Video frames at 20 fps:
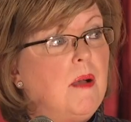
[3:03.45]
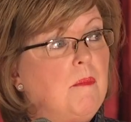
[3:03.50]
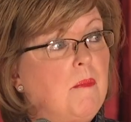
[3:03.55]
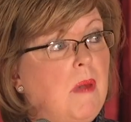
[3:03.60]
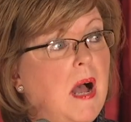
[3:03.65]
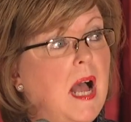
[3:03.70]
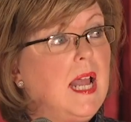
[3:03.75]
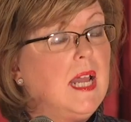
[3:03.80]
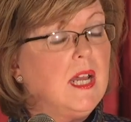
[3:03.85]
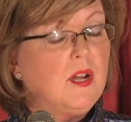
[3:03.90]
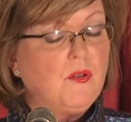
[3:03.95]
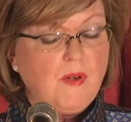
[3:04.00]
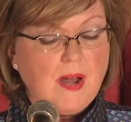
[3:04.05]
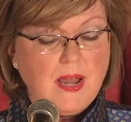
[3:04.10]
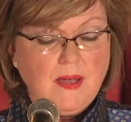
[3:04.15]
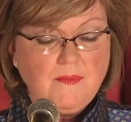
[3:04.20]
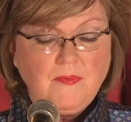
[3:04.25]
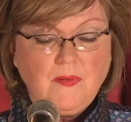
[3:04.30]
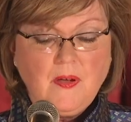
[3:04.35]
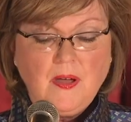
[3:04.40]
My
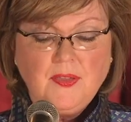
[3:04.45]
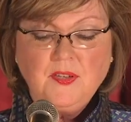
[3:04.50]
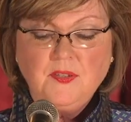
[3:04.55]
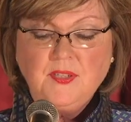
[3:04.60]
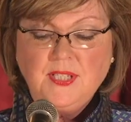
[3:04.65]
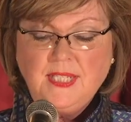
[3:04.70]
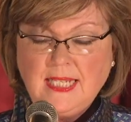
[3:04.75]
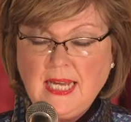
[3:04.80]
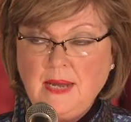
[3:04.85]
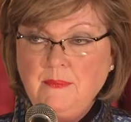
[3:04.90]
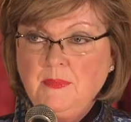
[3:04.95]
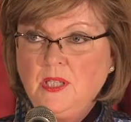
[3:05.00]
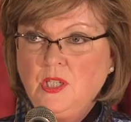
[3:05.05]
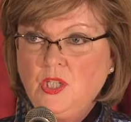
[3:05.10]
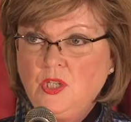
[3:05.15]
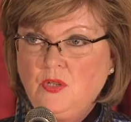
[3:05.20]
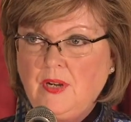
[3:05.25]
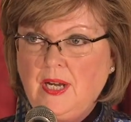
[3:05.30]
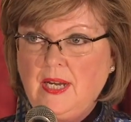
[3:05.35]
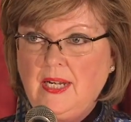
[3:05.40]
grandfather
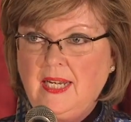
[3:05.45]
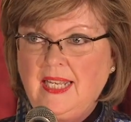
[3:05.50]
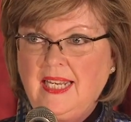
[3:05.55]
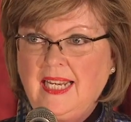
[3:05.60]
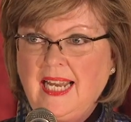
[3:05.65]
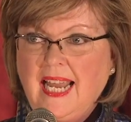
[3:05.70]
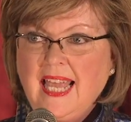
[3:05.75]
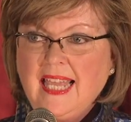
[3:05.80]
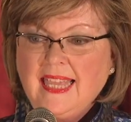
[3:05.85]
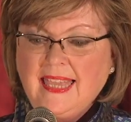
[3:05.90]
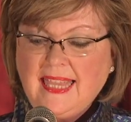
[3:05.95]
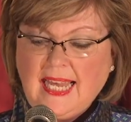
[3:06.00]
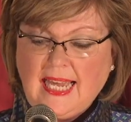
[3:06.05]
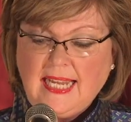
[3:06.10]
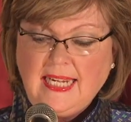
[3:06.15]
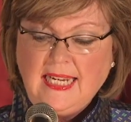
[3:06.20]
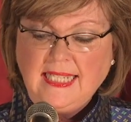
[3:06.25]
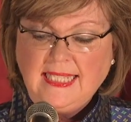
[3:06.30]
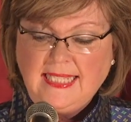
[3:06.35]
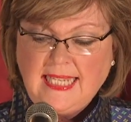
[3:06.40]
demonstrated
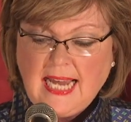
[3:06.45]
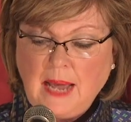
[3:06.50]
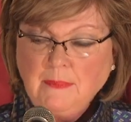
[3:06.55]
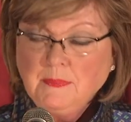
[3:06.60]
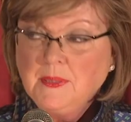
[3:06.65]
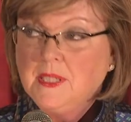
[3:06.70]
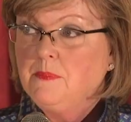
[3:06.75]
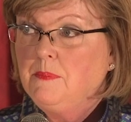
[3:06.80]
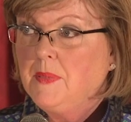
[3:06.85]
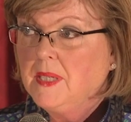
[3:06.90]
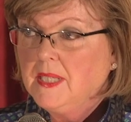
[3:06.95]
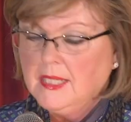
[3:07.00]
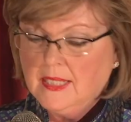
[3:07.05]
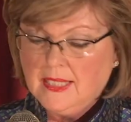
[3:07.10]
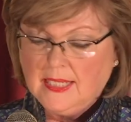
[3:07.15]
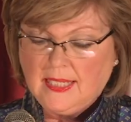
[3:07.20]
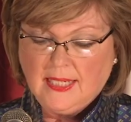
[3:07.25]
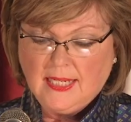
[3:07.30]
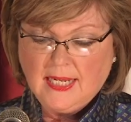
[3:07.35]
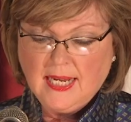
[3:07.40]
that
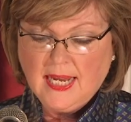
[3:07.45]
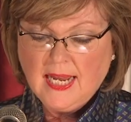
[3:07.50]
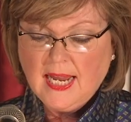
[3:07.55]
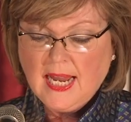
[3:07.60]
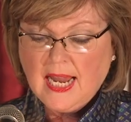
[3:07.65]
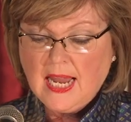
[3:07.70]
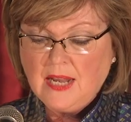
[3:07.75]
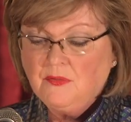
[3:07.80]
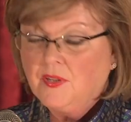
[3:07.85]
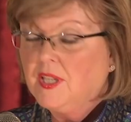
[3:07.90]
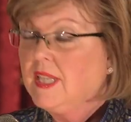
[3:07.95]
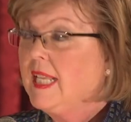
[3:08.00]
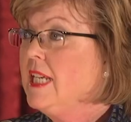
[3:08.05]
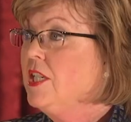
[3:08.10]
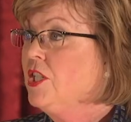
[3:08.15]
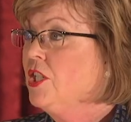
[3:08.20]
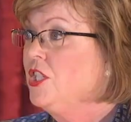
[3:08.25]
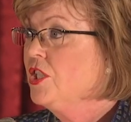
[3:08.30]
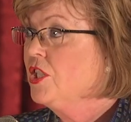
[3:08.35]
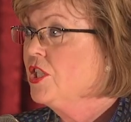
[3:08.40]
adaptability and
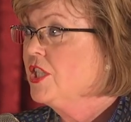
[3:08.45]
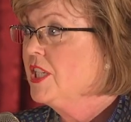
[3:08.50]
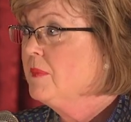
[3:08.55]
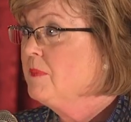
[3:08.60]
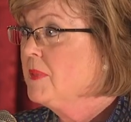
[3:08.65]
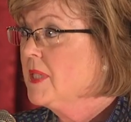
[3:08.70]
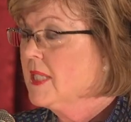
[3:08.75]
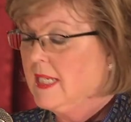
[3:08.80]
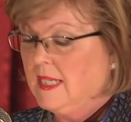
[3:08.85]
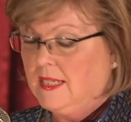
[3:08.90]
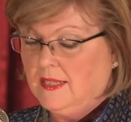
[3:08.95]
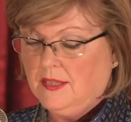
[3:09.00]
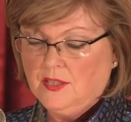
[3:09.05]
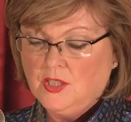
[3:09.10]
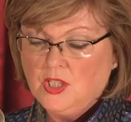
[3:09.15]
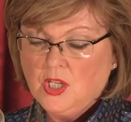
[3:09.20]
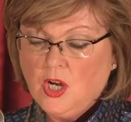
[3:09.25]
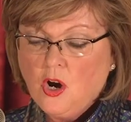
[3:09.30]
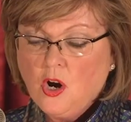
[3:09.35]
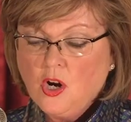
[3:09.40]
relationship
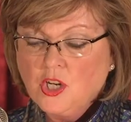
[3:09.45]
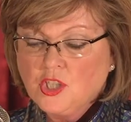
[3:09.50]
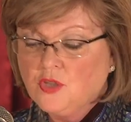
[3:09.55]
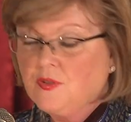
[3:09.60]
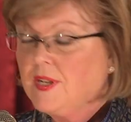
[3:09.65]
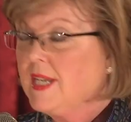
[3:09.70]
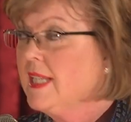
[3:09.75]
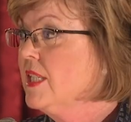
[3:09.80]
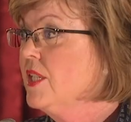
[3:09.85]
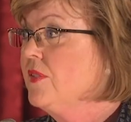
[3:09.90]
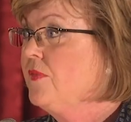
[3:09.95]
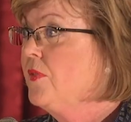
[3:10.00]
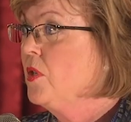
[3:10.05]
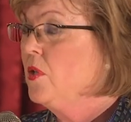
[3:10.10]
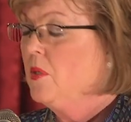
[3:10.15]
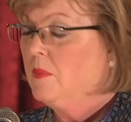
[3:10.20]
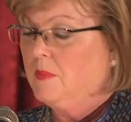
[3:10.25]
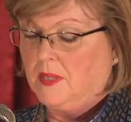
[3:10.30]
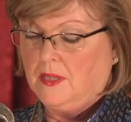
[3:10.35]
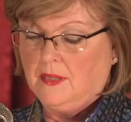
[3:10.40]
skills are
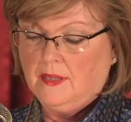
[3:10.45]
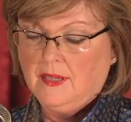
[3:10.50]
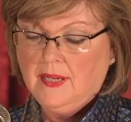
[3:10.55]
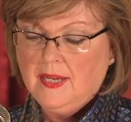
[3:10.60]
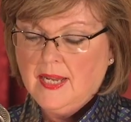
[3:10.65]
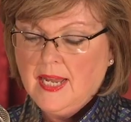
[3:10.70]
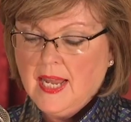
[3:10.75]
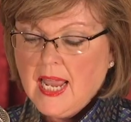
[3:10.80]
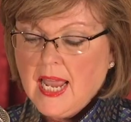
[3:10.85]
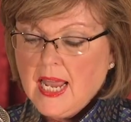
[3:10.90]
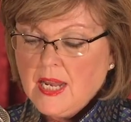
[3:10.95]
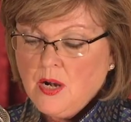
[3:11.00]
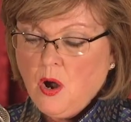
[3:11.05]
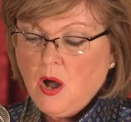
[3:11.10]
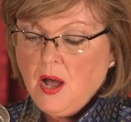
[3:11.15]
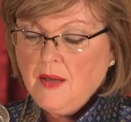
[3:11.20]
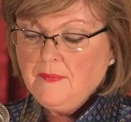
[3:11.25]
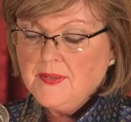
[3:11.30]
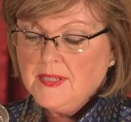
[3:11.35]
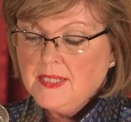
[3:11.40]
transferable and
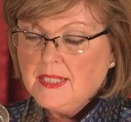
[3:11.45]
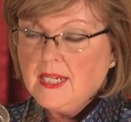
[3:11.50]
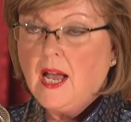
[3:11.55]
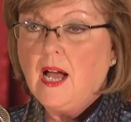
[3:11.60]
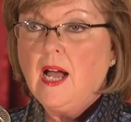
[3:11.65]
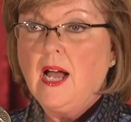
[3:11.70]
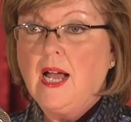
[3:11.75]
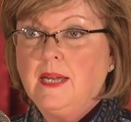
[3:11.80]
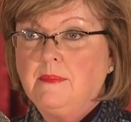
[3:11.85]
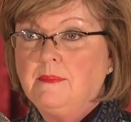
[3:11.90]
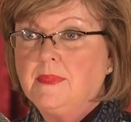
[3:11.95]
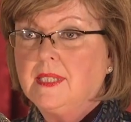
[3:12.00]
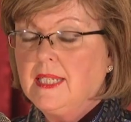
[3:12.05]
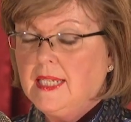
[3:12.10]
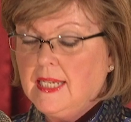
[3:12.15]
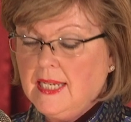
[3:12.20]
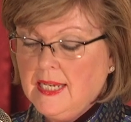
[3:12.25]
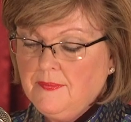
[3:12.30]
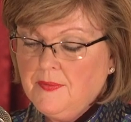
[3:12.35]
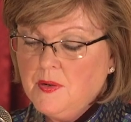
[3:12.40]
oftentimes
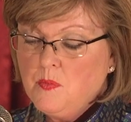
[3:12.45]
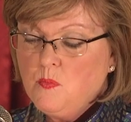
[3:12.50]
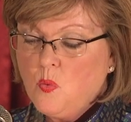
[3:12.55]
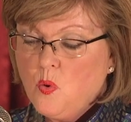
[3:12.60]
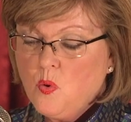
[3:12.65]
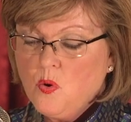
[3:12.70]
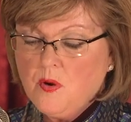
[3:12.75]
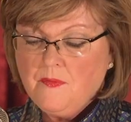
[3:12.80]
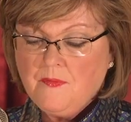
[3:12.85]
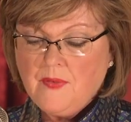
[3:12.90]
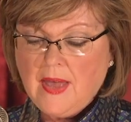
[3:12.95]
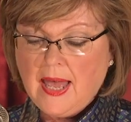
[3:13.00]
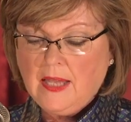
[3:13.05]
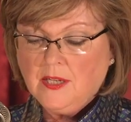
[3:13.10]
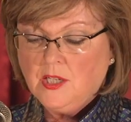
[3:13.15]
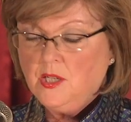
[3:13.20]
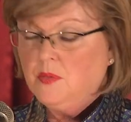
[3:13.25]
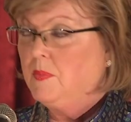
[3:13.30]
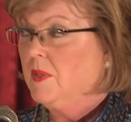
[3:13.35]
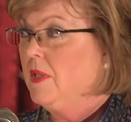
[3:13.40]
even more
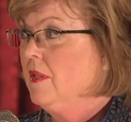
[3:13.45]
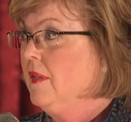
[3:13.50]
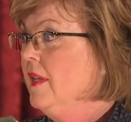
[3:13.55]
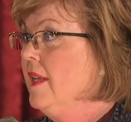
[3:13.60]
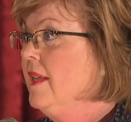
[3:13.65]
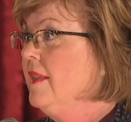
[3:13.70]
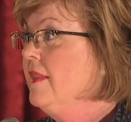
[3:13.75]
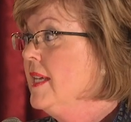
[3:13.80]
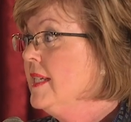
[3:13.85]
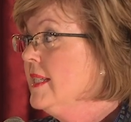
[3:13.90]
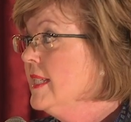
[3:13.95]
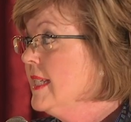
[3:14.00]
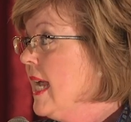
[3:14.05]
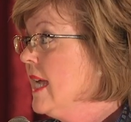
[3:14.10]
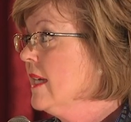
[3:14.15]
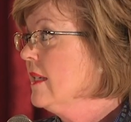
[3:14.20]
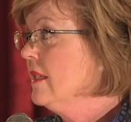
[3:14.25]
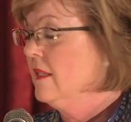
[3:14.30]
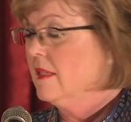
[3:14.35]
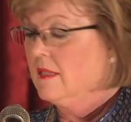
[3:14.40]
valuable than
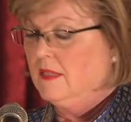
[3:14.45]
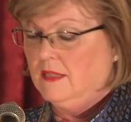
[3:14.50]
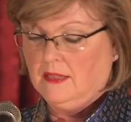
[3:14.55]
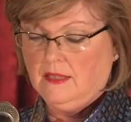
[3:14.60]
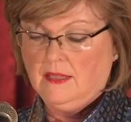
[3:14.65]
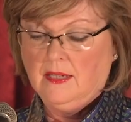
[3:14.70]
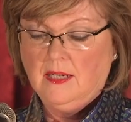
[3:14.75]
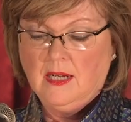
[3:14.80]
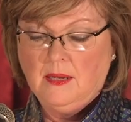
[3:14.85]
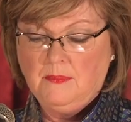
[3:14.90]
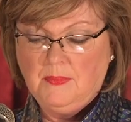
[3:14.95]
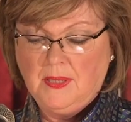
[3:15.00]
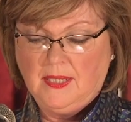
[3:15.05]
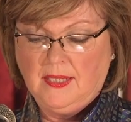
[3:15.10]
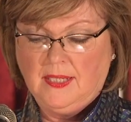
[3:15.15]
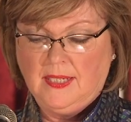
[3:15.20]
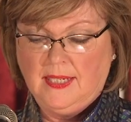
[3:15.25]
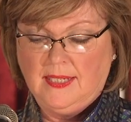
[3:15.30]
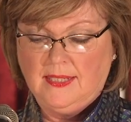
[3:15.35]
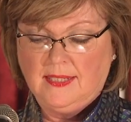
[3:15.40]
technical
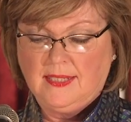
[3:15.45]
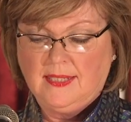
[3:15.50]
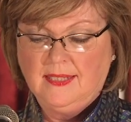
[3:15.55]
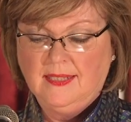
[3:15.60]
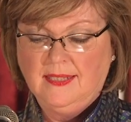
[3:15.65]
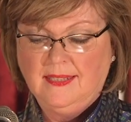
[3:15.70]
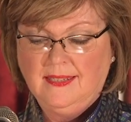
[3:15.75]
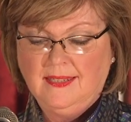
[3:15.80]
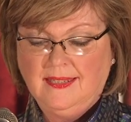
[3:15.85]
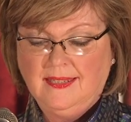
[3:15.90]
abilities.